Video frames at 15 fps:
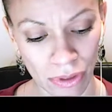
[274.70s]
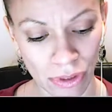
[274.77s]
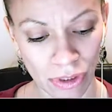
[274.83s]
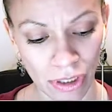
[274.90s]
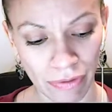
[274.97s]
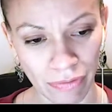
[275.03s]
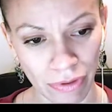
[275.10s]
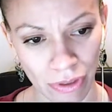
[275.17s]

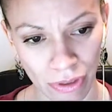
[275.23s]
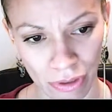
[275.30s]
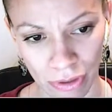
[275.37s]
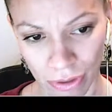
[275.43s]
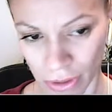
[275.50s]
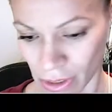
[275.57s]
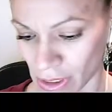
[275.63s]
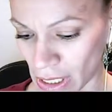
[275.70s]

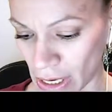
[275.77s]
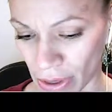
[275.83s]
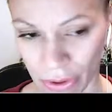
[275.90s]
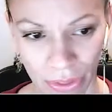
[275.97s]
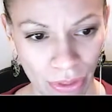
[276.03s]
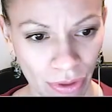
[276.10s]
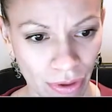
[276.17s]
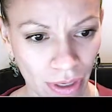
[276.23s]
700 South.
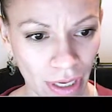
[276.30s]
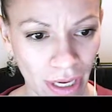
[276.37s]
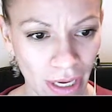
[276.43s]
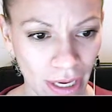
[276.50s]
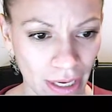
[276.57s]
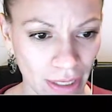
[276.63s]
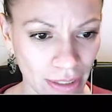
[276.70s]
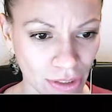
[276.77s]

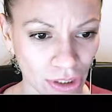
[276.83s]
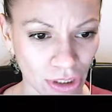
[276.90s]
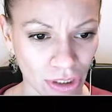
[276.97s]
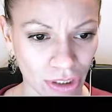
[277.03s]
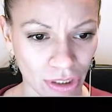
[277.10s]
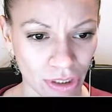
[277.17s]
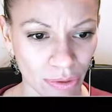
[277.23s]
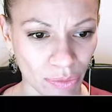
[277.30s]
Okay,
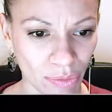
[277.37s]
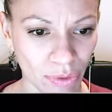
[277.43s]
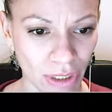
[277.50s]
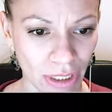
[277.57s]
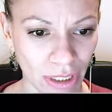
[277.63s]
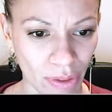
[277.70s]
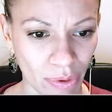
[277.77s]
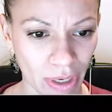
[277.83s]
just
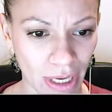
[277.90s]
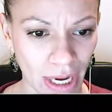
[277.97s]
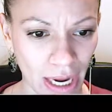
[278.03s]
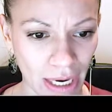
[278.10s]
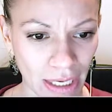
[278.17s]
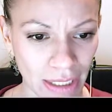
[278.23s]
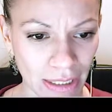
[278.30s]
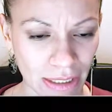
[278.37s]
really quick
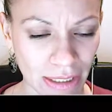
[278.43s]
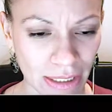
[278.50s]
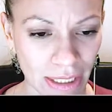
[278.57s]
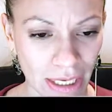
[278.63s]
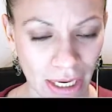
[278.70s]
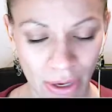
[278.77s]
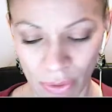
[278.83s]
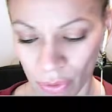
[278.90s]
edits.
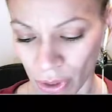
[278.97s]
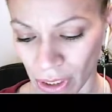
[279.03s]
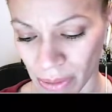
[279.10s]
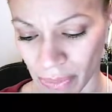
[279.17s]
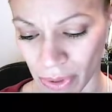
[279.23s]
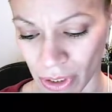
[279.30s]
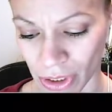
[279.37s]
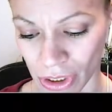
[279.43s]
We're going
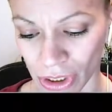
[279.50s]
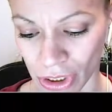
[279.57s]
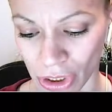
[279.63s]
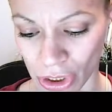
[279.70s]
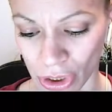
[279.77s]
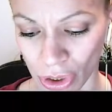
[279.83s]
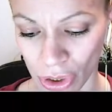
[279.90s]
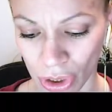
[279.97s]
to put
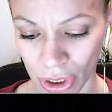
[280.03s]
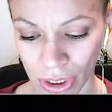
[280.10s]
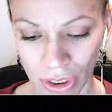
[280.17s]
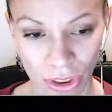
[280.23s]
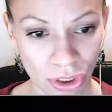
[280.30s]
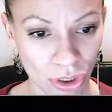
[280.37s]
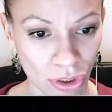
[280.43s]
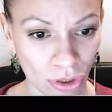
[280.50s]
dessert
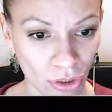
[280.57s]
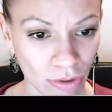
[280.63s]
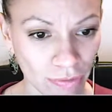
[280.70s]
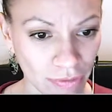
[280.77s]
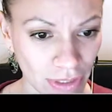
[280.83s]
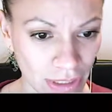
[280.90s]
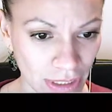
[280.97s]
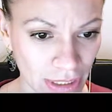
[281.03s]
is
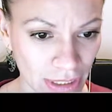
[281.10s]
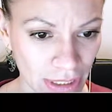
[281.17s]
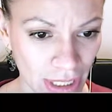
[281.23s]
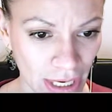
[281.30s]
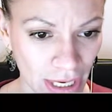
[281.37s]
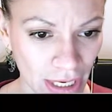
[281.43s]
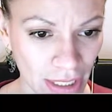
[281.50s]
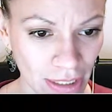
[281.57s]
served
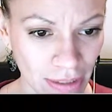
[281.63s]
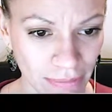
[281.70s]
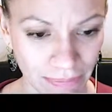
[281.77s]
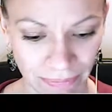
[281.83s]
instead,